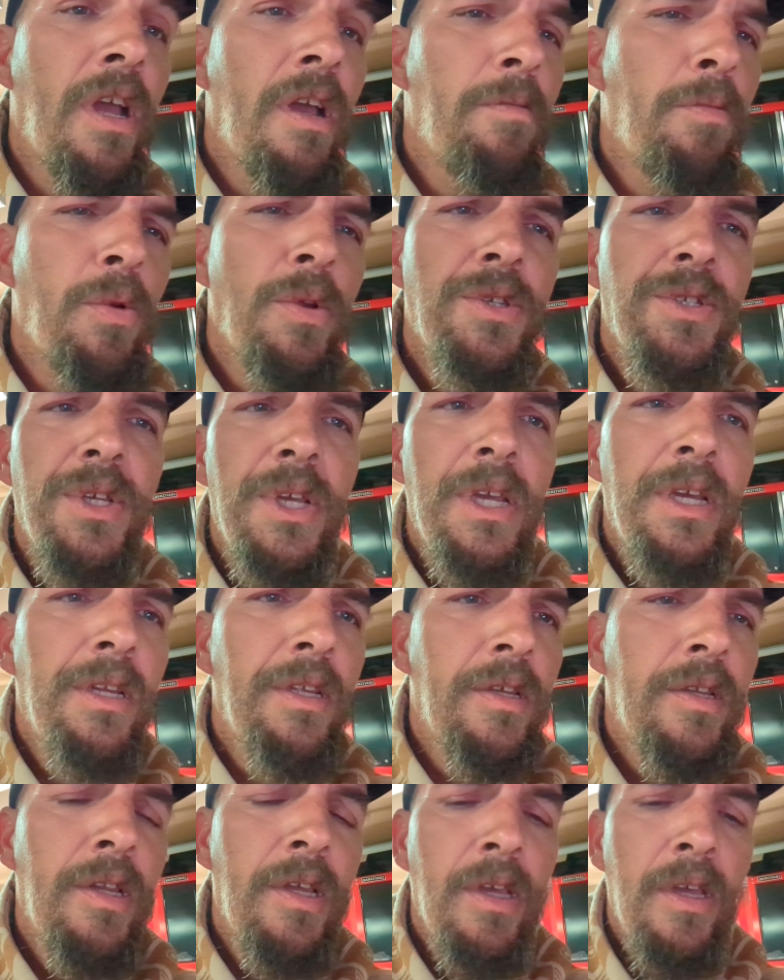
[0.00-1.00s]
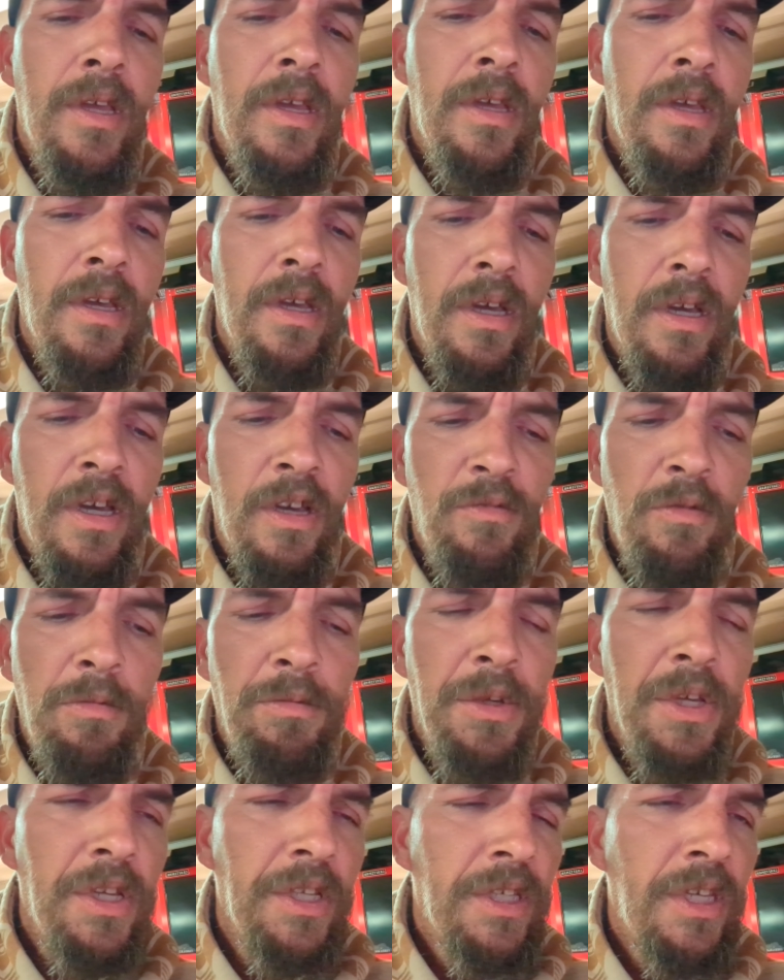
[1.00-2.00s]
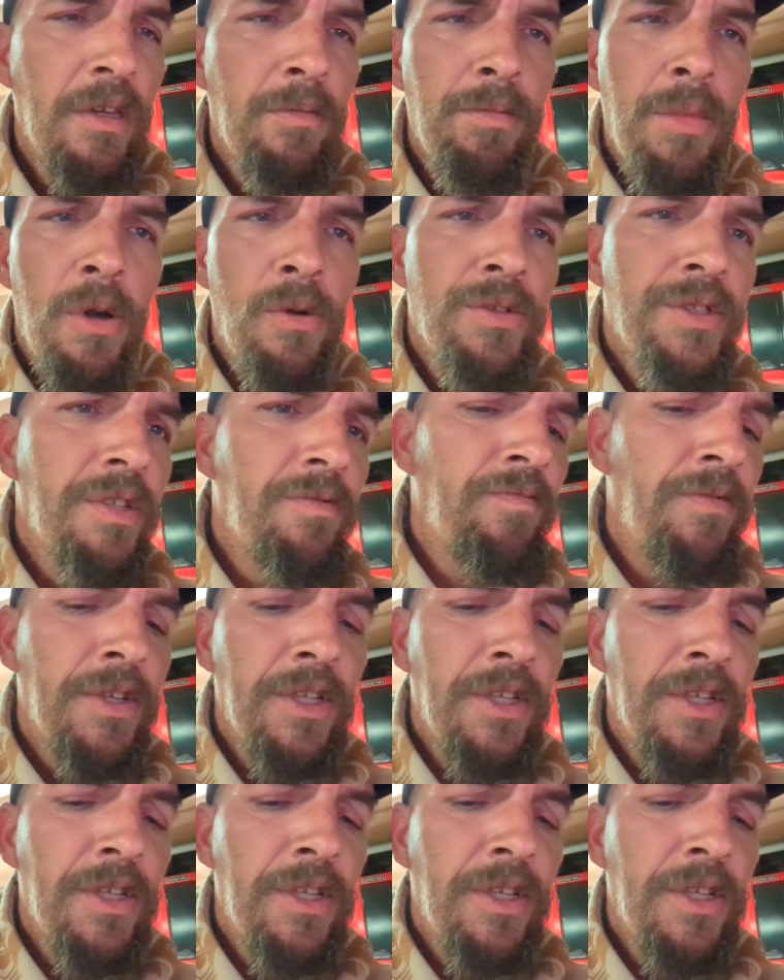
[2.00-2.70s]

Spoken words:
I appreciate it. I'm going to keep posting